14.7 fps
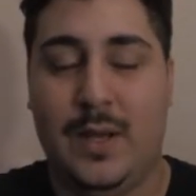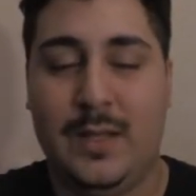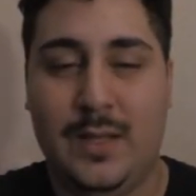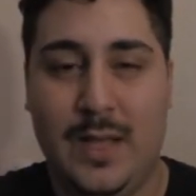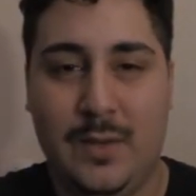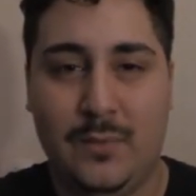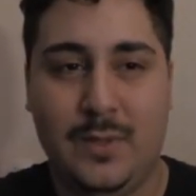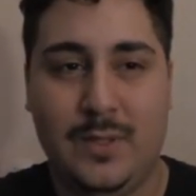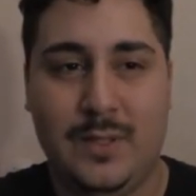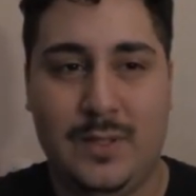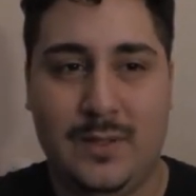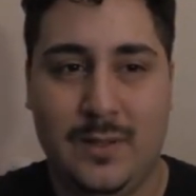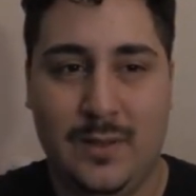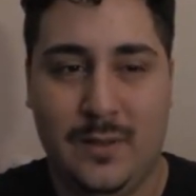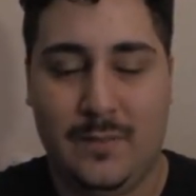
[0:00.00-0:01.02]
and that
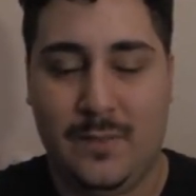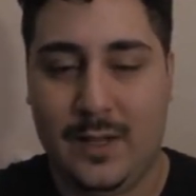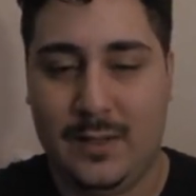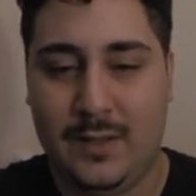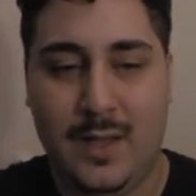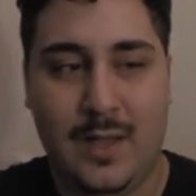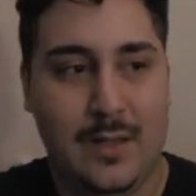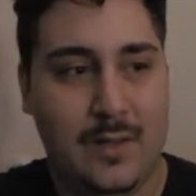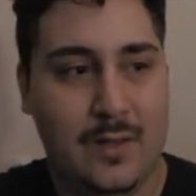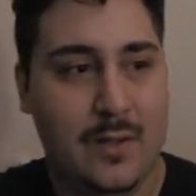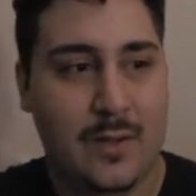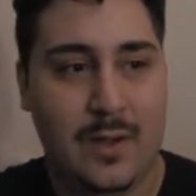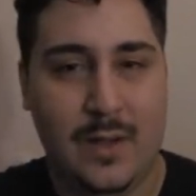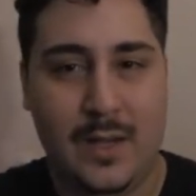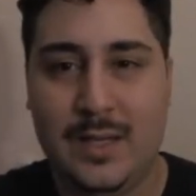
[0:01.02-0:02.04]
was the fact
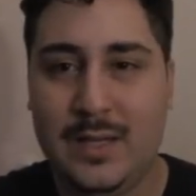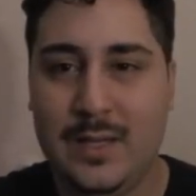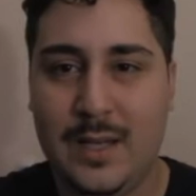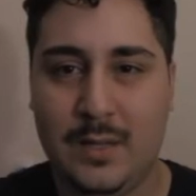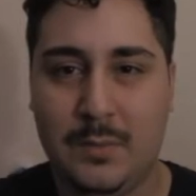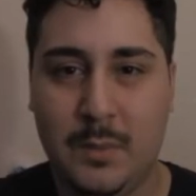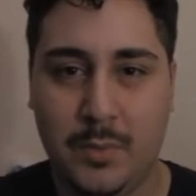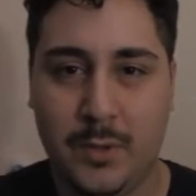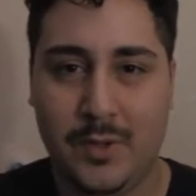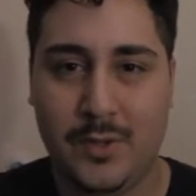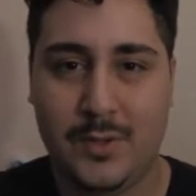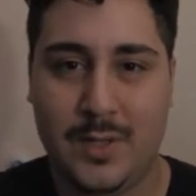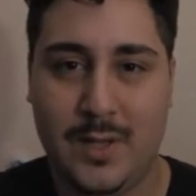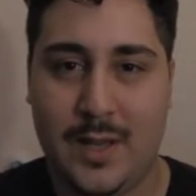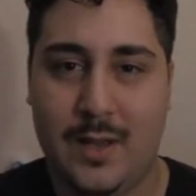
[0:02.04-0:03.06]
that any enemy
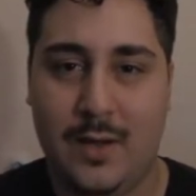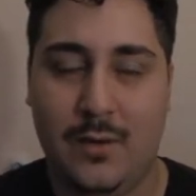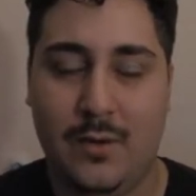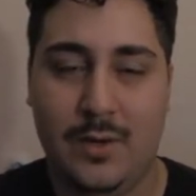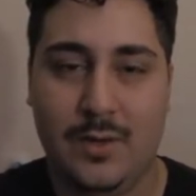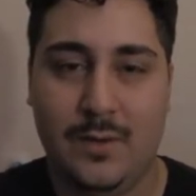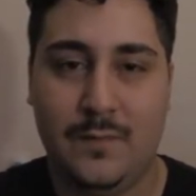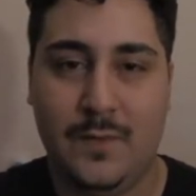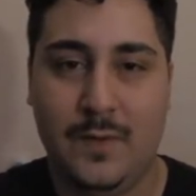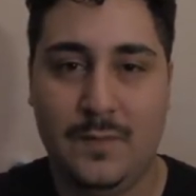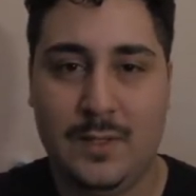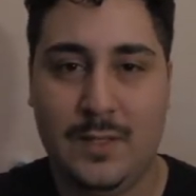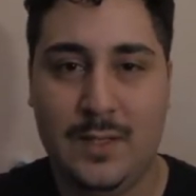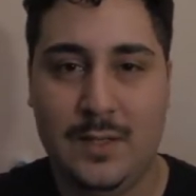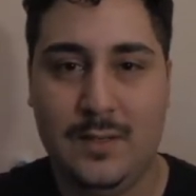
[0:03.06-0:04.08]
players that are in
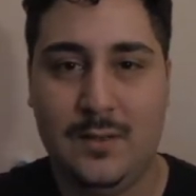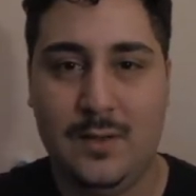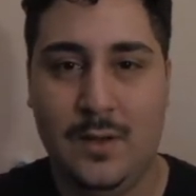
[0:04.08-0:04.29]
15